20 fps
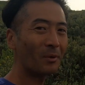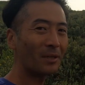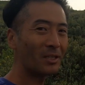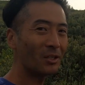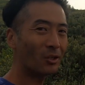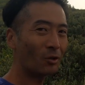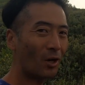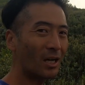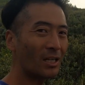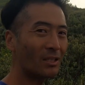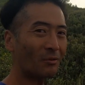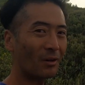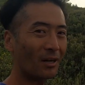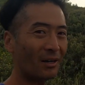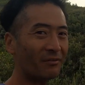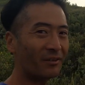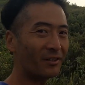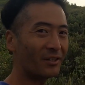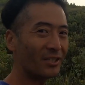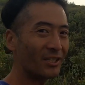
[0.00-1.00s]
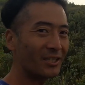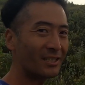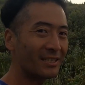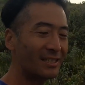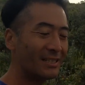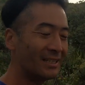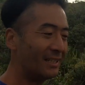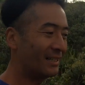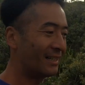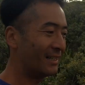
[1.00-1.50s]
when you
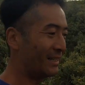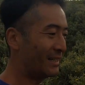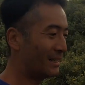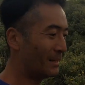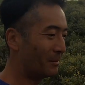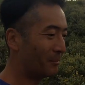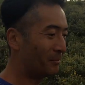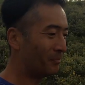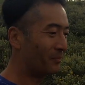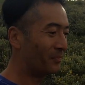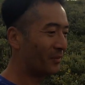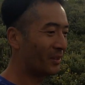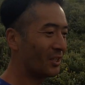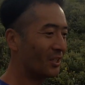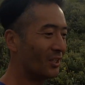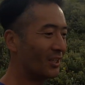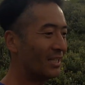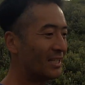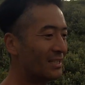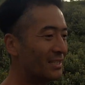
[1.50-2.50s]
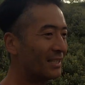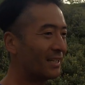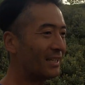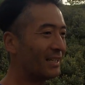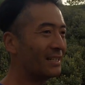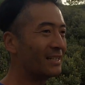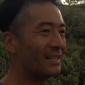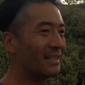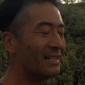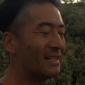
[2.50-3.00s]
cross-reference your
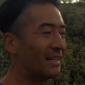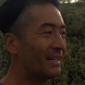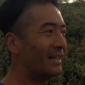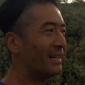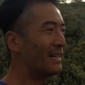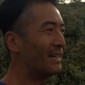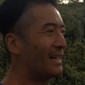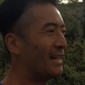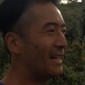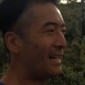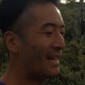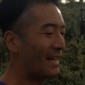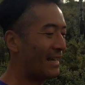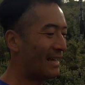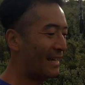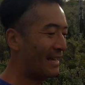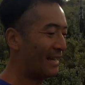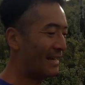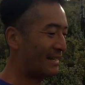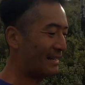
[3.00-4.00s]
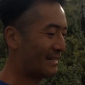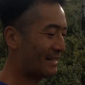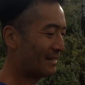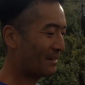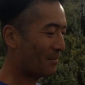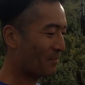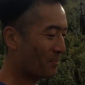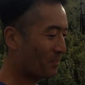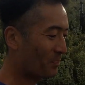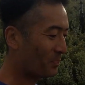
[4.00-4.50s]
listing, and